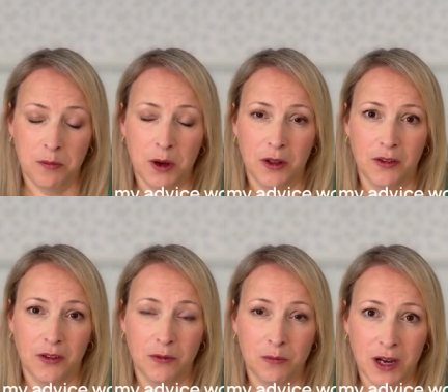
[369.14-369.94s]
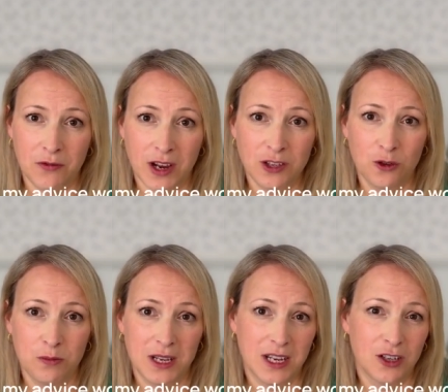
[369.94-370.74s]
But my advice would
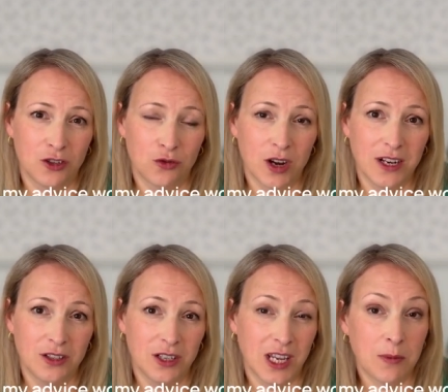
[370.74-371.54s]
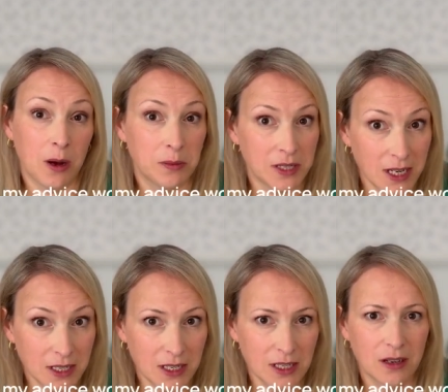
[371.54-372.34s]
be try to keep
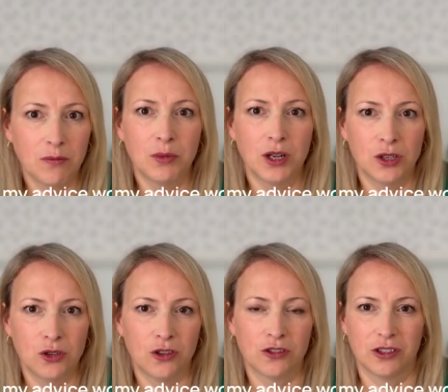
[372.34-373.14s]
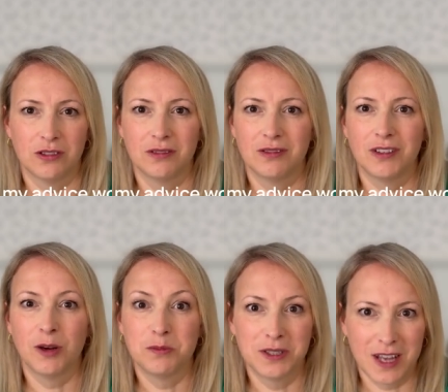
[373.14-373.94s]
updated, but not
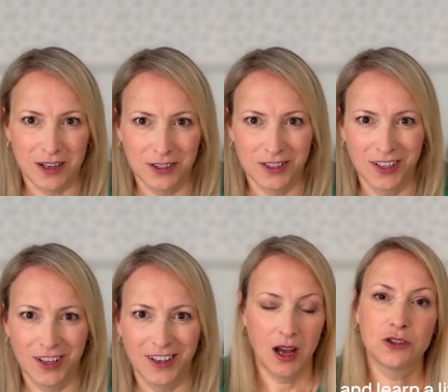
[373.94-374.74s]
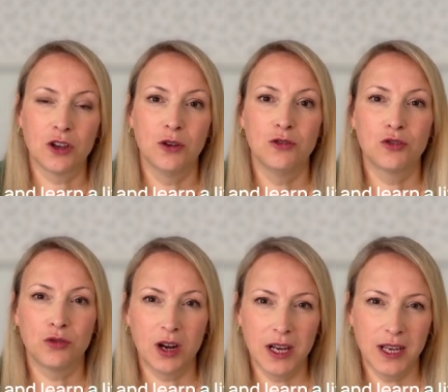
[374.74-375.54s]
obsessed. So
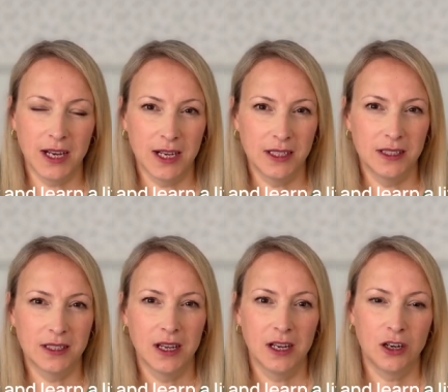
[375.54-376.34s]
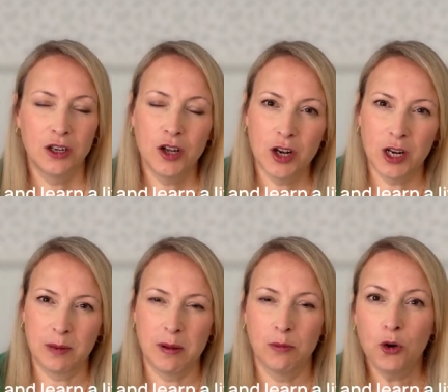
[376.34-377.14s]
try and learn a
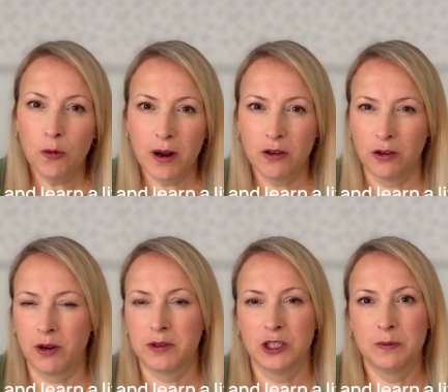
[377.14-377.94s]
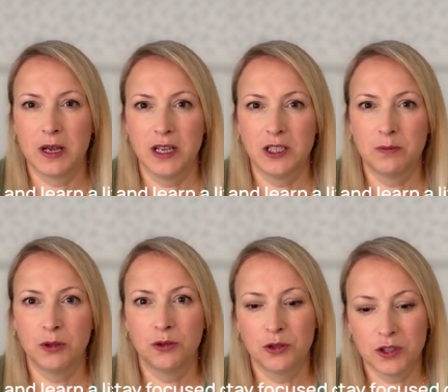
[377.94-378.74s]
little bit more about the crypto space,
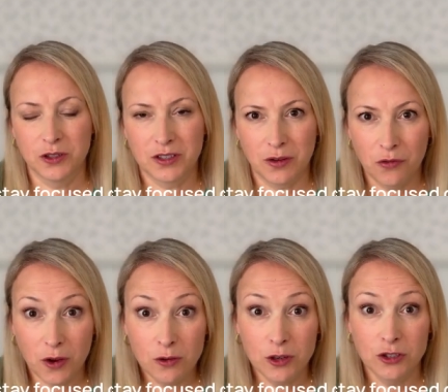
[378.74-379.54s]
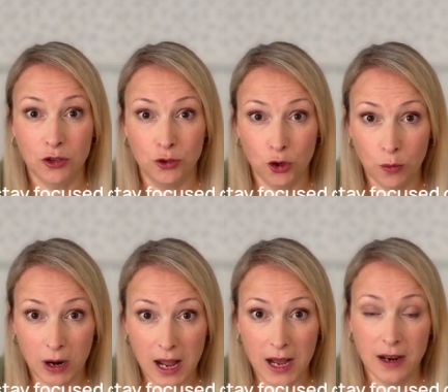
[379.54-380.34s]
but also stay focused on your
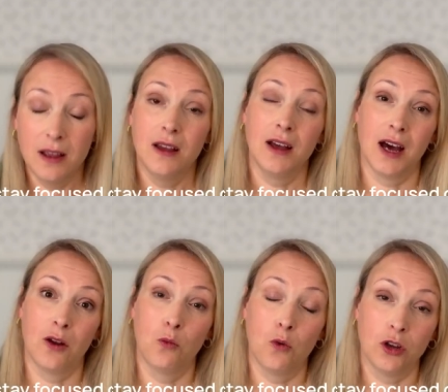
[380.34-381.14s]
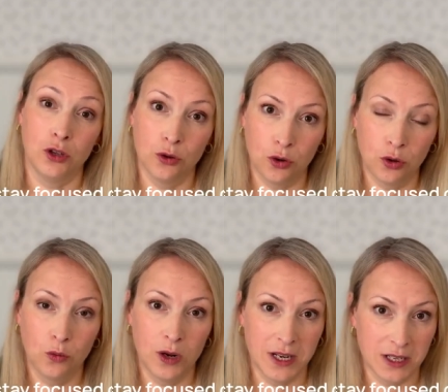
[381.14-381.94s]
plan and on what you're
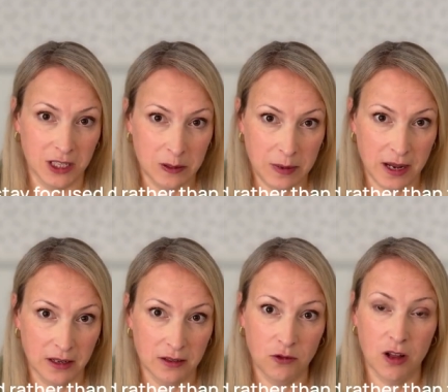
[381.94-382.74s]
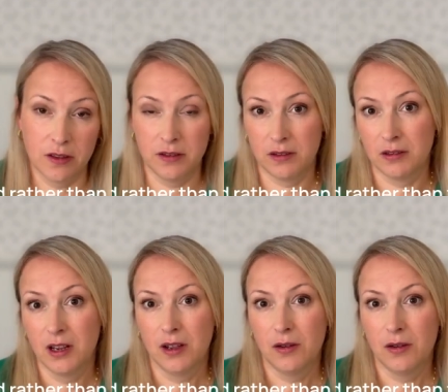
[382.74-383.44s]
willing to spend rather than